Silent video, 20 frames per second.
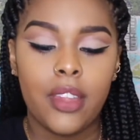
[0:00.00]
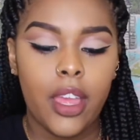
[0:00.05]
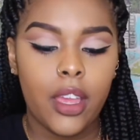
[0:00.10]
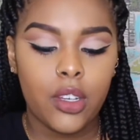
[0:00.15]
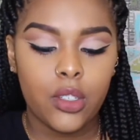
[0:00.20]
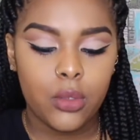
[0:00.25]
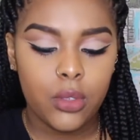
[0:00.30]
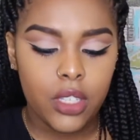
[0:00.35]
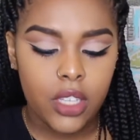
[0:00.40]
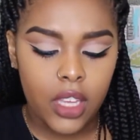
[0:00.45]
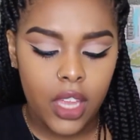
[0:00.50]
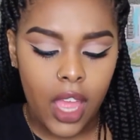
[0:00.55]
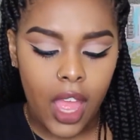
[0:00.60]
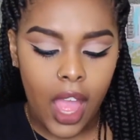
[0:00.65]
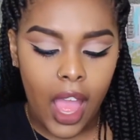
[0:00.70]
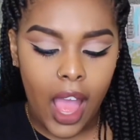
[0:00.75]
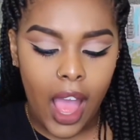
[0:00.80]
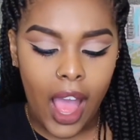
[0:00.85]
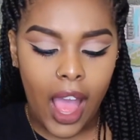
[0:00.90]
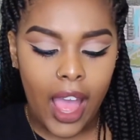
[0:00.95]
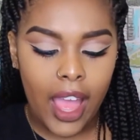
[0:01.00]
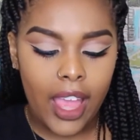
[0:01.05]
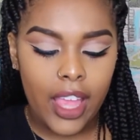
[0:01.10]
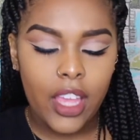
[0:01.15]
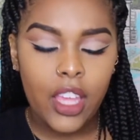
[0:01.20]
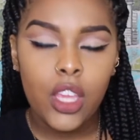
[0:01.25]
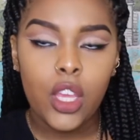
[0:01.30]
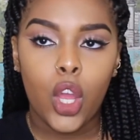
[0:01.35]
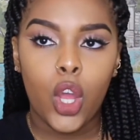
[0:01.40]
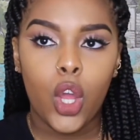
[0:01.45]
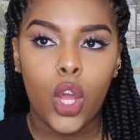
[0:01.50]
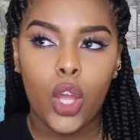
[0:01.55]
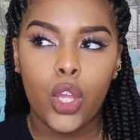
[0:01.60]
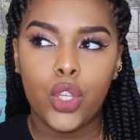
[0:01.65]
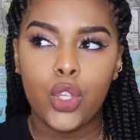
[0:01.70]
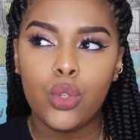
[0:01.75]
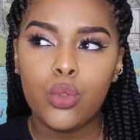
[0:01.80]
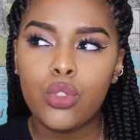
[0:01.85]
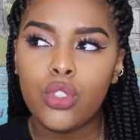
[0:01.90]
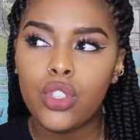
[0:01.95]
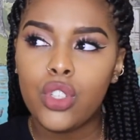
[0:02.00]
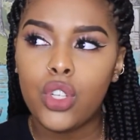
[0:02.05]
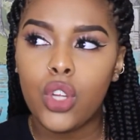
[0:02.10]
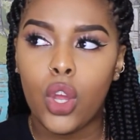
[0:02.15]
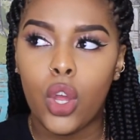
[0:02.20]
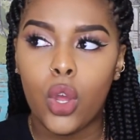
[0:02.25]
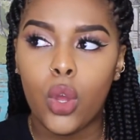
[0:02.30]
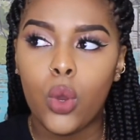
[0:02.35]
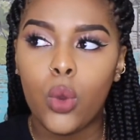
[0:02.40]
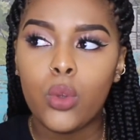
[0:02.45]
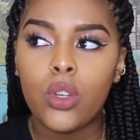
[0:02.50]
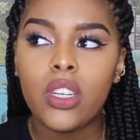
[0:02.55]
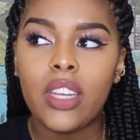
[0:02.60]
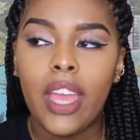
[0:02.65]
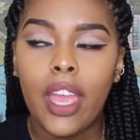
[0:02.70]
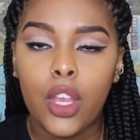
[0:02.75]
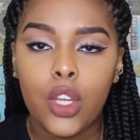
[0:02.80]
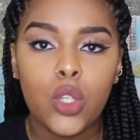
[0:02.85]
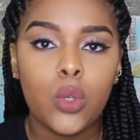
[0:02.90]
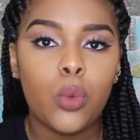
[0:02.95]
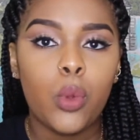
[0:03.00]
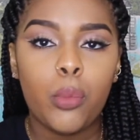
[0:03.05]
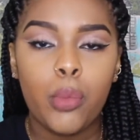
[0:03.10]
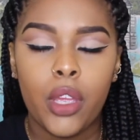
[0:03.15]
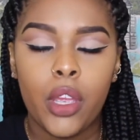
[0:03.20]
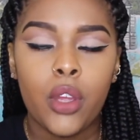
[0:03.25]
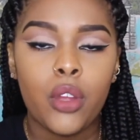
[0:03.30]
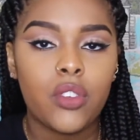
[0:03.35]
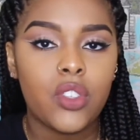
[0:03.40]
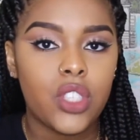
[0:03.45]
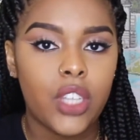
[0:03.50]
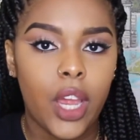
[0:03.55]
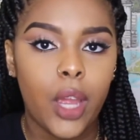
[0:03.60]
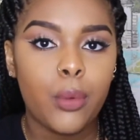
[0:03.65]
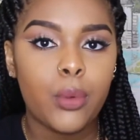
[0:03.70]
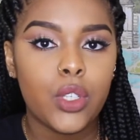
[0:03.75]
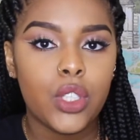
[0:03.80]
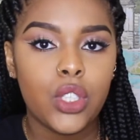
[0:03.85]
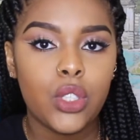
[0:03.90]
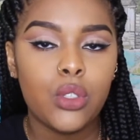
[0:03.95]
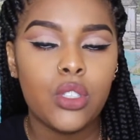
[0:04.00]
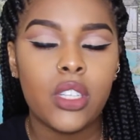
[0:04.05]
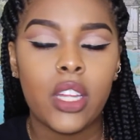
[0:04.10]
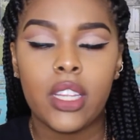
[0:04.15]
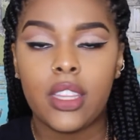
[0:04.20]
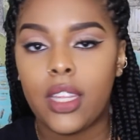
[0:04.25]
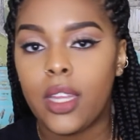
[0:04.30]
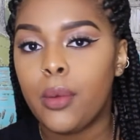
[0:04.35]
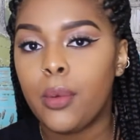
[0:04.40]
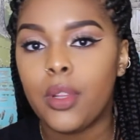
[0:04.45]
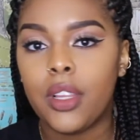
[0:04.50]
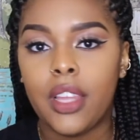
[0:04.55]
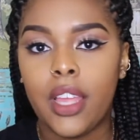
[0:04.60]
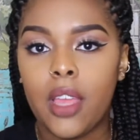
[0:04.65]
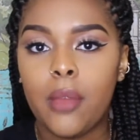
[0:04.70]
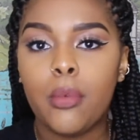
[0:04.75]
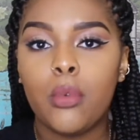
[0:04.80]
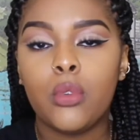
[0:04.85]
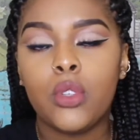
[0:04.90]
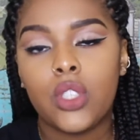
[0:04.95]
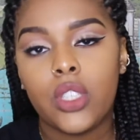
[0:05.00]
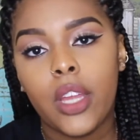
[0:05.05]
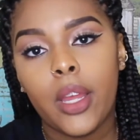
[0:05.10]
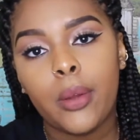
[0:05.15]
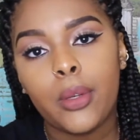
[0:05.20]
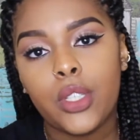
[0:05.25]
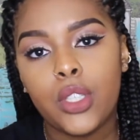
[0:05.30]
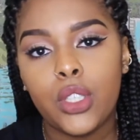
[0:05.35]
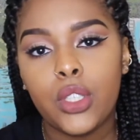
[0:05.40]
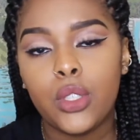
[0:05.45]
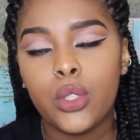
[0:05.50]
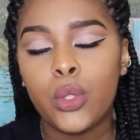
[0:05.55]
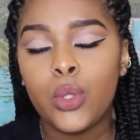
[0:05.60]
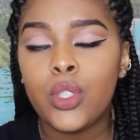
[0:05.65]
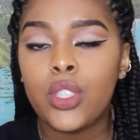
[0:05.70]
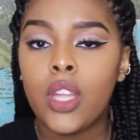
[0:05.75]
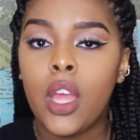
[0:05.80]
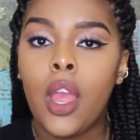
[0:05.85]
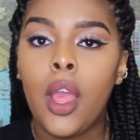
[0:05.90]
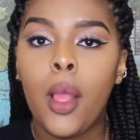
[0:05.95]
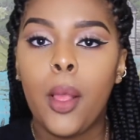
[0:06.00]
Actually, I used to own an actual pair of shower shoes, like they were labeled shower shoes,